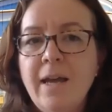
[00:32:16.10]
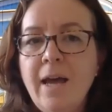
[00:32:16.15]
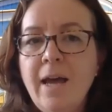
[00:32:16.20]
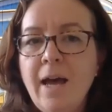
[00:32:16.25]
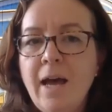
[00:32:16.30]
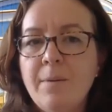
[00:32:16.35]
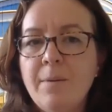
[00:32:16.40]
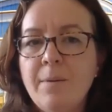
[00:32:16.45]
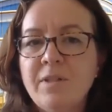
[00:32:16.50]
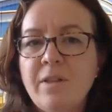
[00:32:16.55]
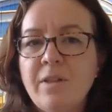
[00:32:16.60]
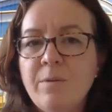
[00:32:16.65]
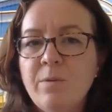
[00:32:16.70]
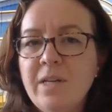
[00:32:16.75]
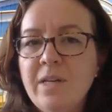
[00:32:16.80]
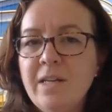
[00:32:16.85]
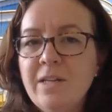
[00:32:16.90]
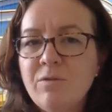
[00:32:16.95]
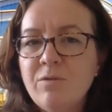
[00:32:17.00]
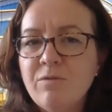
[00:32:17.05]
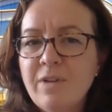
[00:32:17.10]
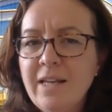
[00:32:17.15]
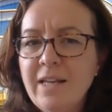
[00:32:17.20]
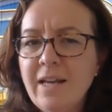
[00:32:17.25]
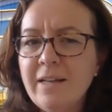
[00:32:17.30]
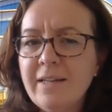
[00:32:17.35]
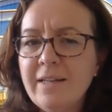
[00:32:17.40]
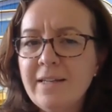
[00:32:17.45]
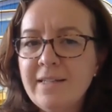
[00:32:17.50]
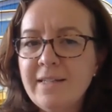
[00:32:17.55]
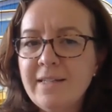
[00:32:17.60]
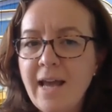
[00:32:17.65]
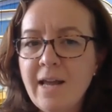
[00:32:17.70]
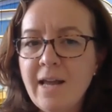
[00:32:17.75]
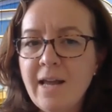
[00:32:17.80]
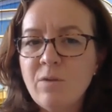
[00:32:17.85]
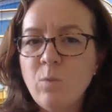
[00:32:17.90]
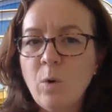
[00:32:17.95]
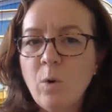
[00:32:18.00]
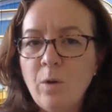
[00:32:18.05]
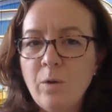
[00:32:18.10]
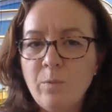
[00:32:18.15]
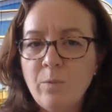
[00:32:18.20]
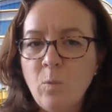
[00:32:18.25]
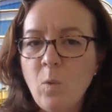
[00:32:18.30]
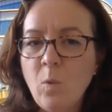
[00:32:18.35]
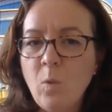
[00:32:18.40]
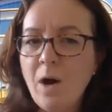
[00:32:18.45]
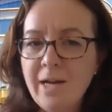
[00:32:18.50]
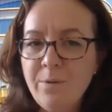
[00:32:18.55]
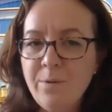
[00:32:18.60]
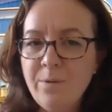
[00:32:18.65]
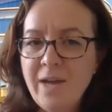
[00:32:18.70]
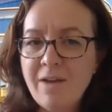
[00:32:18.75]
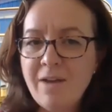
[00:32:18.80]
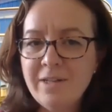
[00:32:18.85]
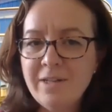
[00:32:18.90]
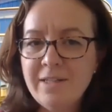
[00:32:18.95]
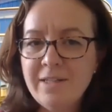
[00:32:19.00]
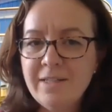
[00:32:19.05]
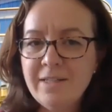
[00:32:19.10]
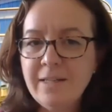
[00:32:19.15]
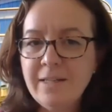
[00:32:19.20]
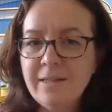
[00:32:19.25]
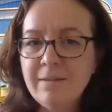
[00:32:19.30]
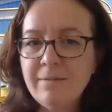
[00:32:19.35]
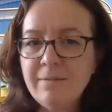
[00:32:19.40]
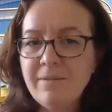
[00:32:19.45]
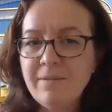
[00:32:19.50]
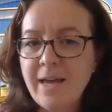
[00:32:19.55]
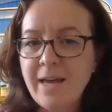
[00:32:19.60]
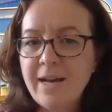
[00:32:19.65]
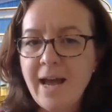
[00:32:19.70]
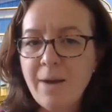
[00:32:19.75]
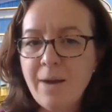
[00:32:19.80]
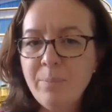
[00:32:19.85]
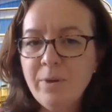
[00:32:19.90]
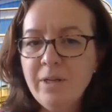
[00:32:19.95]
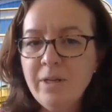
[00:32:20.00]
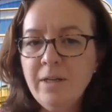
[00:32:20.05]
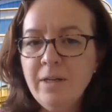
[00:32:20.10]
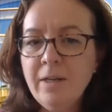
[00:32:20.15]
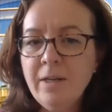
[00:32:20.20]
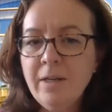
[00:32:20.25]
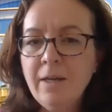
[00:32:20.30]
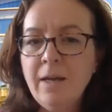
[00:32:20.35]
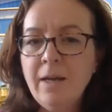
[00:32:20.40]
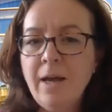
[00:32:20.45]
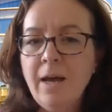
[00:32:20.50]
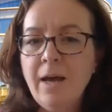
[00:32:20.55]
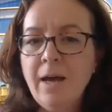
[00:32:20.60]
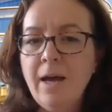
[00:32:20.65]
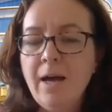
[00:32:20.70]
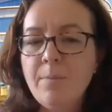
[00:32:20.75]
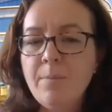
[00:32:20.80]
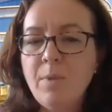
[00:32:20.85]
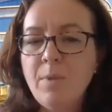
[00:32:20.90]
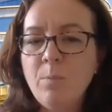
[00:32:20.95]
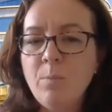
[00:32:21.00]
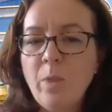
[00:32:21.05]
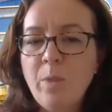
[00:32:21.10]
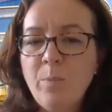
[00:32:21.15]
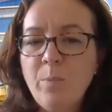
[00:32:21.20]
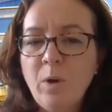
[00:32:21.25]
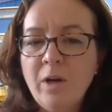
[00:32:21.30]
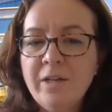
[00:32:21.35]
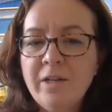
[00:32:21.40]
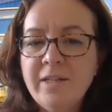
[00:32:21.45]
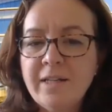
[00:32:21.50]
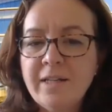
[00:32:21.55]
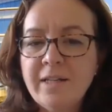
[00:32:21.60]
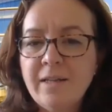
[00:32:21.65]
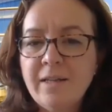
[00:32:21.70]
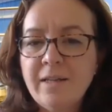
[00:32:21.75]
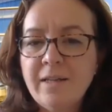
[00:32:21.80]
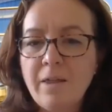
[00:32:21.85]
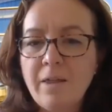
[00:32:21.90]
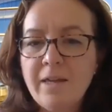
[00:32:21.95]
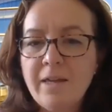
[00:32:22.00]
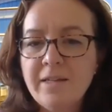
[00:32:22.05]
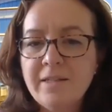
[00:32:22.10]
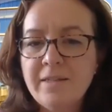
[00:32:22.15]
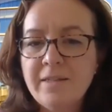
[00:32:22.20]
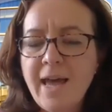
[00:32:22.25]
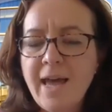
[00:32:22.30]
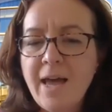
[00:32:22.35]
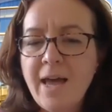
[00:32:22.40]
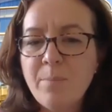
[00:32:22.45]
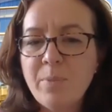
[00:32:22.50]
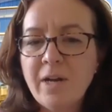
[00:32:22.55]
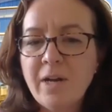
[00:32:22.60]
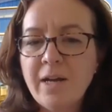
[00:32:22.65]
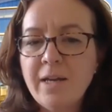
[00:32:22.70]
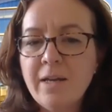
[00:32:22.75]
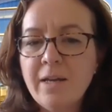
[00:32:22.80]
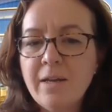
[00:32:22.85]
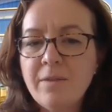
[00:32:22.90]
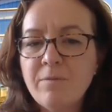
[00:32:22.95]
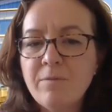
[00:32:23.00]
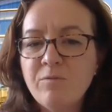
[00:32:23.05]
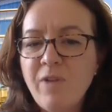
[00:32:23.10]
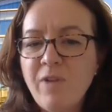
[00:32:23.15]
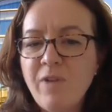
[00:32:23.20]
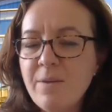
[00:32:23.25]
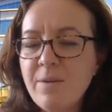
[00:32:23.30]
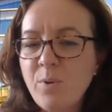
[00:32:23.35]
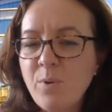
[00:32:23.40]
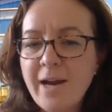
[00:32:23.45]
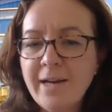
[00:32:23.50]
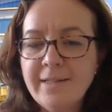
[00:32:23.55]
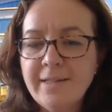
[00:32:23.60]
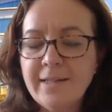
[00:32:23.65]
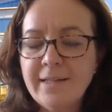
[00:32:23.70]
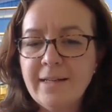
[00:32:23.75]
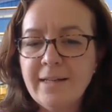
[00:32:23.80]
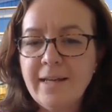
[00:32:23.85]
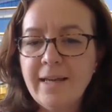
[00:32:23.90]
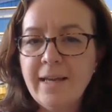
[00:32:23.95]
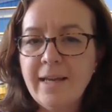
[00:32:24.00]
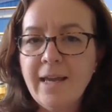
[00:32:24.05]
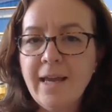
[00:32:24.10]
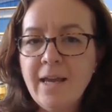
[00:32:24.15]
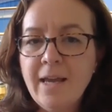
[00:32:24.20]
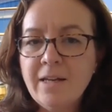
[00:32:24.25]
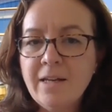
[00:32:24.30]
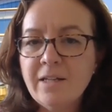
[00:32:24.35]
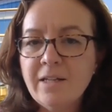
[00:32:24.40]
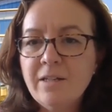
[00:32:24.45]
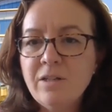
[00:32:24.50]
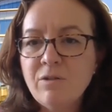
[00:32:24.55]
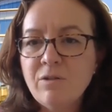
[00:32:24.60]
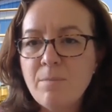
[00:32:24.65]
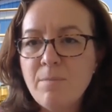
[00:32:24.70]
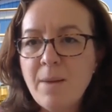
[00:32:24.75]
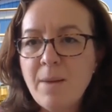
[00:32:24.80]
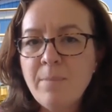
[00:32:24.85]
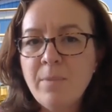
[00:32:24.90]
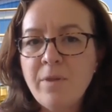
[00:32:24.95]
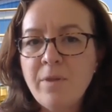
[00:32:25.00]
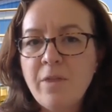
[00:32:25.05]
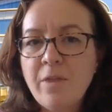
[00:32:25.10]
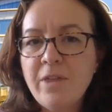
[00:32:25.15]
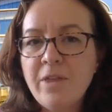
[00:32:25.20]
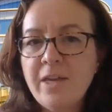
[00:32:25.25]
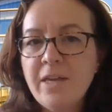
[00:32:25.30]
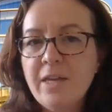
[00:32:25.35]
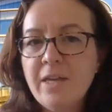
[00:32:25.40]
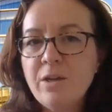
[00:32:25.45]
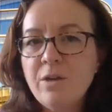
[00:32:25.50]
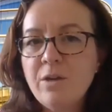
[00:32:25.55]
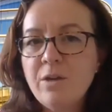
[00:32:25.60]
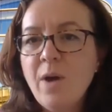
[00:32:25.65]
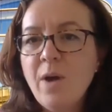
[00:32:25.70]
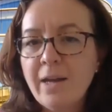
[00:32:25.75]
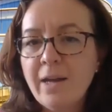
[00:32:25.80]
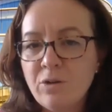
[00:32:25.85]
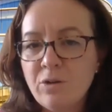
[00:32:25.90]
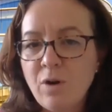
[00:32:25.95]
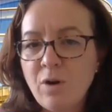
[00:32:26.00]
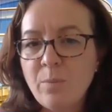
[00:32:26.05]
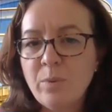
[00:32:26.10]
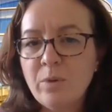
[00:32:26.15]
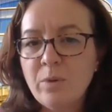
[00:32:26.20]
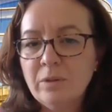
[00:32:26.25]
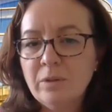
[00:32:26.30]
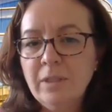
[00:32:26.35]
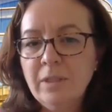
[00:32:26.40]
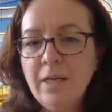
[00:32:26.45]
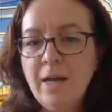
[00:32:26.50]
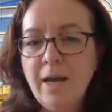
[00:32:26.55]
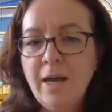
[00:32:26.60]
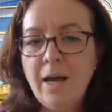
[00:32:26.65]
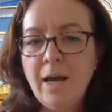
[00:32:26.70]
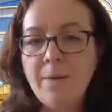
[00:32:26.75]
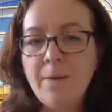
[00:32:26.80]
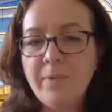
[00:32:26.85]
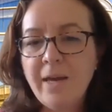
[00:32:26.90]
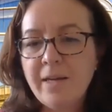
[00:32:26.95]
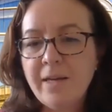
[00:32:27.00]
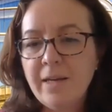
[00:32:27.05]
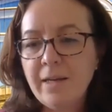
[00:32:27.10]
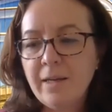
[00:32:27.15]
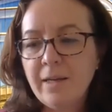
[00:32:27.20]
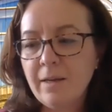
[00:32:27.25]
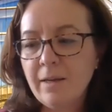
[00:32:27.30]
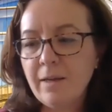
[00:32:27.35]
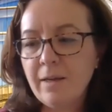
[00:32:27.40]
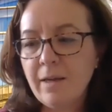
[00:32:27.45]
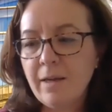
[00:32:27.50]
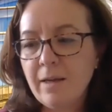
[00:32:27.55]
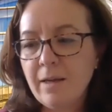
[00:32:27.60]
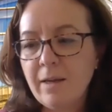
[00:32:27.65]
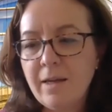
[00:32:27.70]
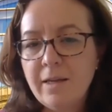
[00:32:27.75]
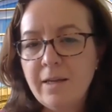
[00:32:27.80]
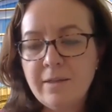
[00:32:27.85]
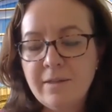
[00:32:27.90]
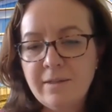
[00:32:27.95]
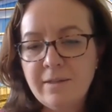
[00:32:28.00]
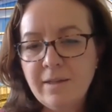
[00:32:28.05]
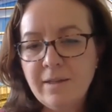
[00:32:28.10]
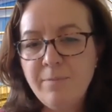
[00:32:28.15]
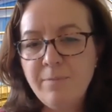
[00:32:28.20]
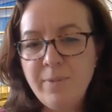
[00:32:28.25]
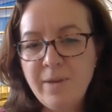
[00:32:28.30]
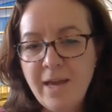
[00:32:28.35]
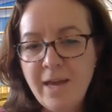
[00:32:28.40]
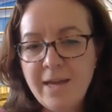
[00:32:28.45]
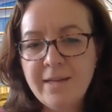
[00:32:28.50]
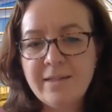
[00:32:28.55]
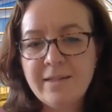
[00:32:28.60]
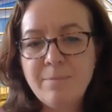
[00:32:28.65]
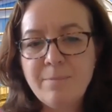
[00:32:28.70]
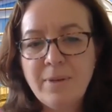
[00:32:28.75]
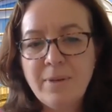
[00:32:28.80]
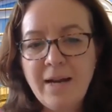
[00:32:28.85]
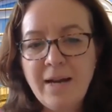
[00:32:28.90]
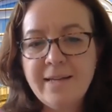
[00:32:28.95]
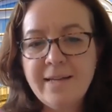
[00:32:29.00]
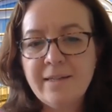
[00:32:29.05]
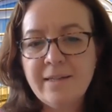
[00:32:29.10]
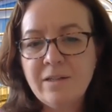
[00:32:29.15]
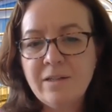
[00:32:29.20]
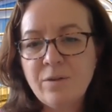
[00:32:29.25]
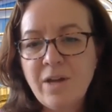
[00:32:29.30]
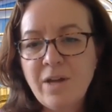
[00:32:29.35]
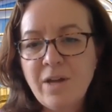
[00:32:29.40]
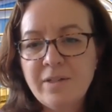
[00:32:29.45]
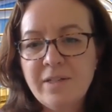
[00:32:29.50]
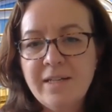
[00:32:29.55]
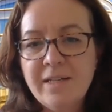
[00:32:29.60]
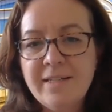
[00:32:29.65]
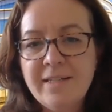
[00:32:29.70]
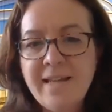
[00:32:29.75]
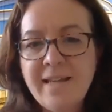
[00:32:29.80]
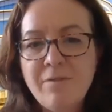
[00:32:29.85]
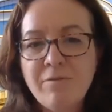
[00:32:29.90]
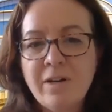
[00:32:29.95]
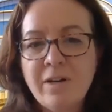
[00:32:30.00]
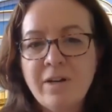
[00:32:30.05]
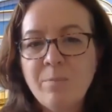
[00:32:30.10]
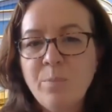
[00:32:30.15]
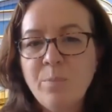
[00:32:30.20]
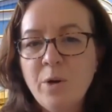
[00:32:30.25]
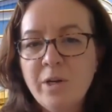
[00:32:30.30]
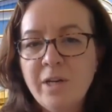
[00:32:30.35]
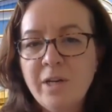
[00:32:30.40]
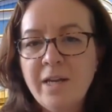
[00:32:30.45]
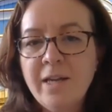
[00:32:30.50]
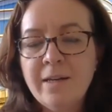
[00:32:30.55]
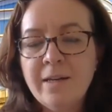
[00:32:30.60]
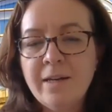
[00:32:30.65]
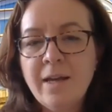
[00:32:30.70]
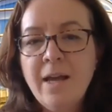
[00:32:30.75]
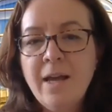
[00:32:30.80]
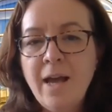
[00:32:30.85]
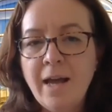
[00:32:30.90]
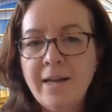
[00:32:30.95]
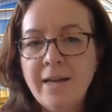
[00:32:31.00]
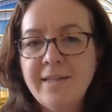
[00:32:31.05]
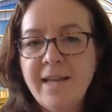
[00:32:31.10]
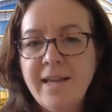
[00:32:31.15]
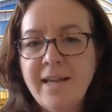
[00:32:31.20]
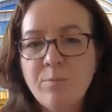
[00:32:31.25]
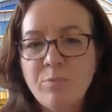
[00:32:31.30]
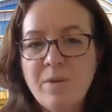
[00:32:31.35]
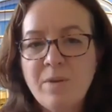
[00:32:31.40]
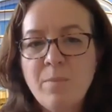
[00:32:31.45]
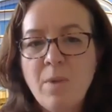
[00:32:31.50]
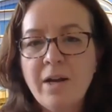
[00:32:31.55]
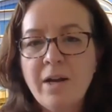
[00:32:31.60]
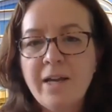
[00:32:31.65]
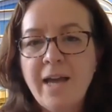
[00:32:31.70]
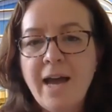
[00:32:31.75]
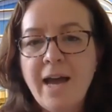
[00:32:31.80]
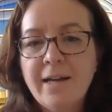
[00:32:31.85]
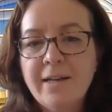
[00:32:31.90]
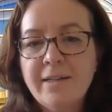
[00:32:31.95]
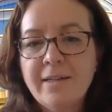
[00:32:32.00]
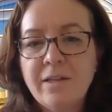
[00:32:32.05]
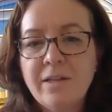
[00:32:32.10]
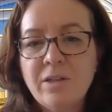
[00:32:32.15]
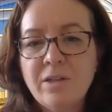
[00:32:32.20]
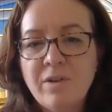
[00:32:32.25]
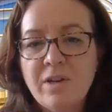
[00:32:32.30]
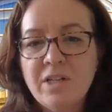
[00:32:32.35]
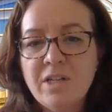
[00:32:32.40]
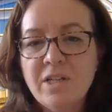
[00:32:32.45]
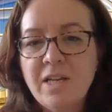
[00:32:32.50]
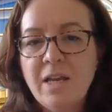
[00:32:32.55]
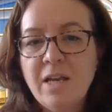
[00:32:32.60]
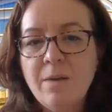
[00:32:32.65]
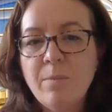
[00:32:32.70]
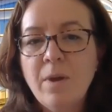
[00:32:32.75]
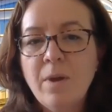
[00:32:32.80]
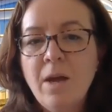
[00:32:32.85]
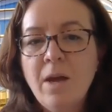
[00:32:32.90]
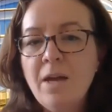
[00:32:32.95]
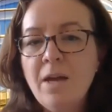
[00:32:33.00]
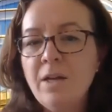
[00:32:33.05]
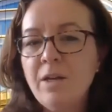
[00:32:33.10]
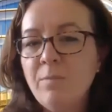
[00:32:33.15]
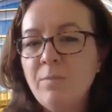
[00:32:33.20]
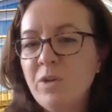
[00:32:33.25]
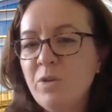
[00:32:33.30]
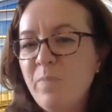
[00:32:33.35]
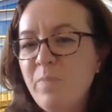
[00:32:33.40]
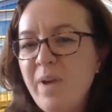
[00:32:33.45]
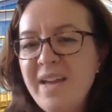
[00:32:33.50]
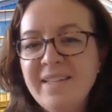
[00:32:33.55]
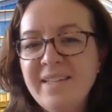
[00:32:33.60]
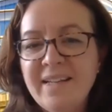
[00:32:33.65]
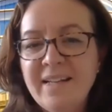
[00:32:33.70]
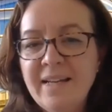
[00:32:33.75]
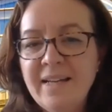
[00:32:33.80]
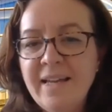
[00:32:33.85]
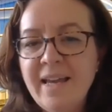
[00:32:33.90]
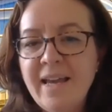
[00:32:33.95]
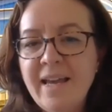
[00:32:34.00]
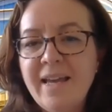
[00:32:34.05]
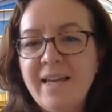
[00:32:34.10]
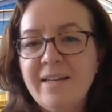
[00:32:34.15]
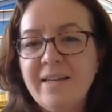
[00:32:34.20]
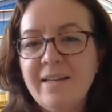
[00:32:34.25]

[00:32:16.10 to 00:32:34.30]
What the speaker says: So I think we need to really understand why we haven't seen that happen. And what the politics is there. But very practically, just to remember that the EU had trouble getting its EPAs in place in 2007 and put in a temporary market access regime, which basically it